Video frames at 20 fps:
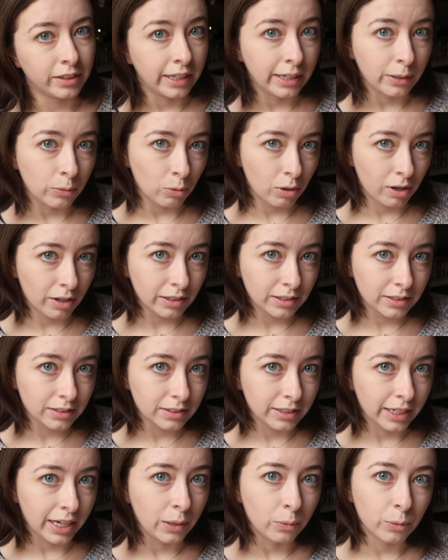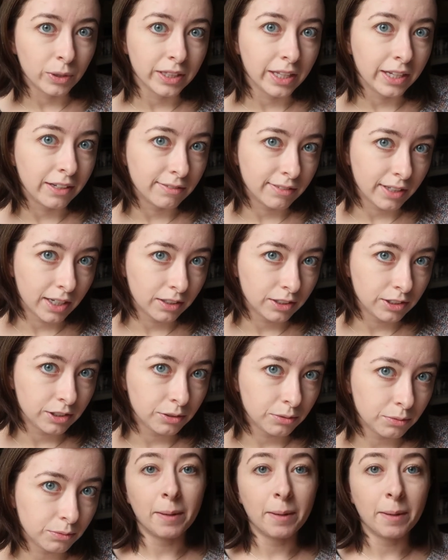they want and what they value.